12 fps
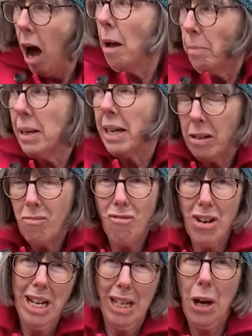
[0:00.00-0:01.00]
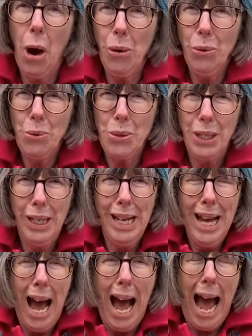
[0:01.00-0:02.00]
I'm getting really cold,
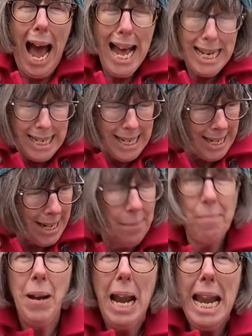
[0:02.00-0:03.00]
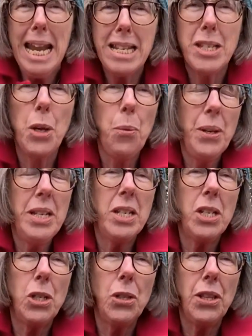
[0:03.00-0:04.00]
and let's go
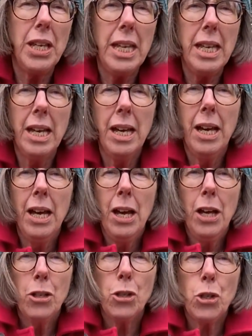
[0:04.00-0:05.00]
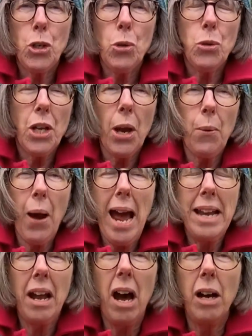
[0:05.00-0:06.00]
into the studio
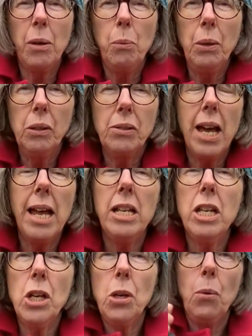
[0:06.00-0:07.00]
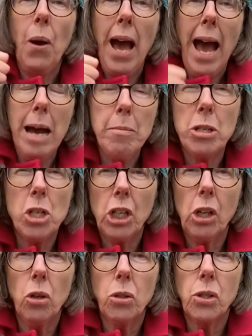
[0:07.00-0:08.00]
and I will tell you how much
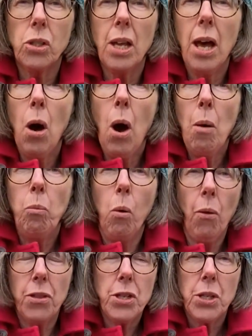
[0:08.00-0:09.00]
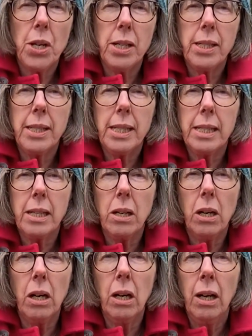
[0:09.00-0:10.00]
it costs, what the sizes
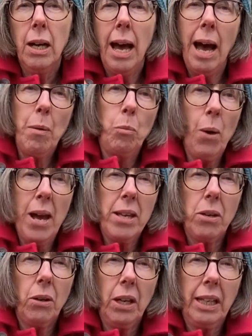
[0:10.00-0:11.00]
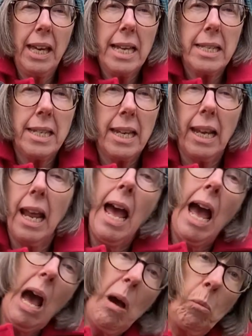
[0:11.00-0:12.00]
are and where you can get it
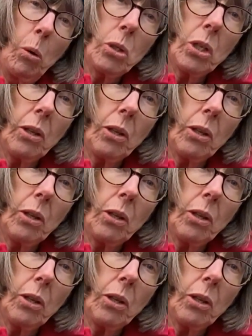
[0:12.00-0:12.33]
and what